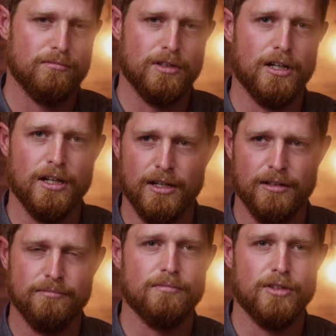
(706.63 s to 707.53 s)

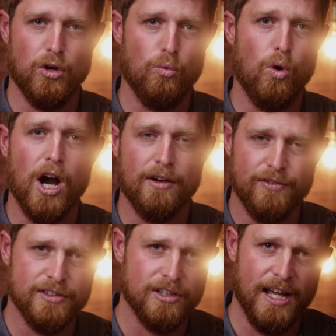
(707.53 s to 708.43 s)
uh, you know,
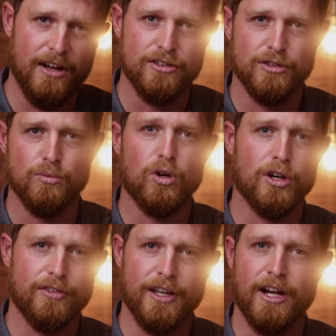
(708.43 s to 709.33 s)
Waqf is allowed to
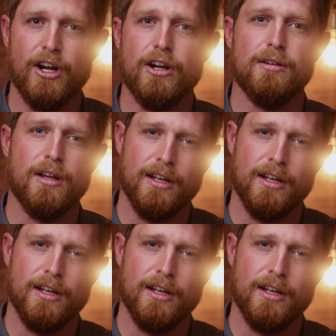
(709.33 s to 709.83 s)
work there and,